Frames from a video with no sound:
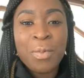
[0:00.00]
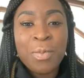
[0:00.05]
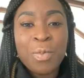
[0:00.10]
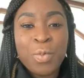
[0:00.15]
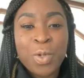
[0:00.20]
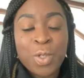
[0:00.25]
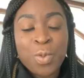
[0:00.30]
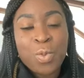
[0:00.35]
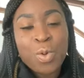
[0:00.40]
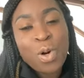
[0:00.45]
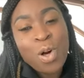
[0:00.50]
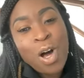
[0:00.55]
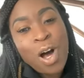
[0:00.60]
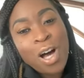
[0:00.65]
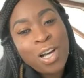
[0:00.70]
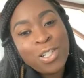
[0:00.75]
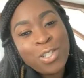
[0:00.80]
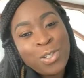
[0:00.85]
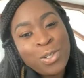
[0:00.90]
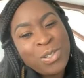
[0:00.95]
which will
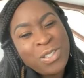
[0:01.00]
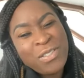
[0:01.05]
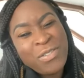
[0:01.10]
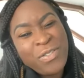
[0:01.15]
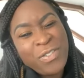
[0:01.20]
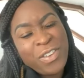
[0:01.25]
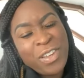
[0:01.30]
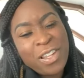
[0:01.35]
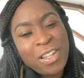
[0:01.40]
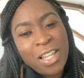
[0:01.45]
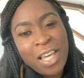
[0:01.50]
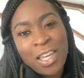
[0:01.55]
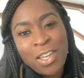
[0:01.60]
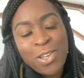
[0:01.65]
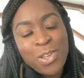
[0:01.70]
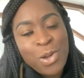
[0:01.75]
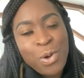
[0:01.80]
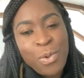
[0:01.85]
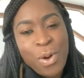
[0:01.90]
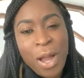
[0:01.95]
cause you to feel like,
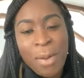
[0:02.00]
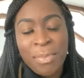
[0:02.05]
you know what,